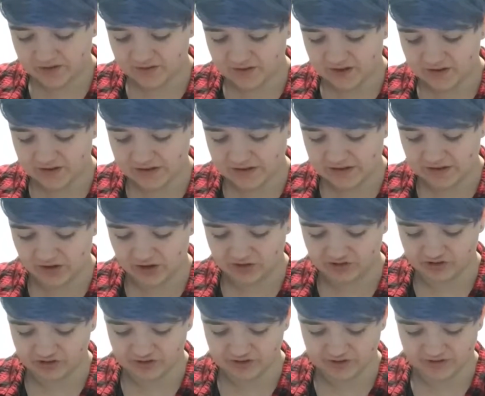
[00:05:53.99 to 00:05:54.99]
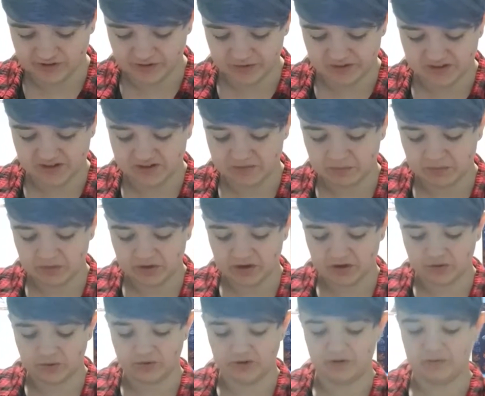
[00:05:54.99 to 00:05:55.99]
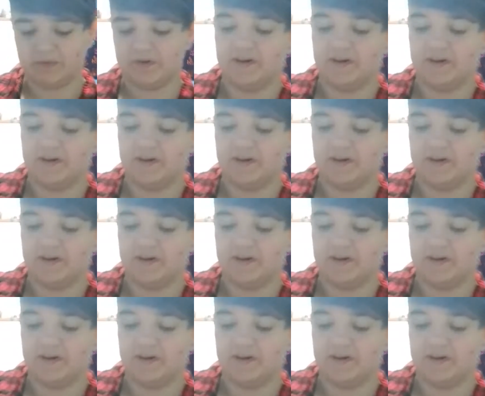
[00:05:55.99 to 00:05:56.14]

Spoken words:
That logically does not make sense, but we'll give you a little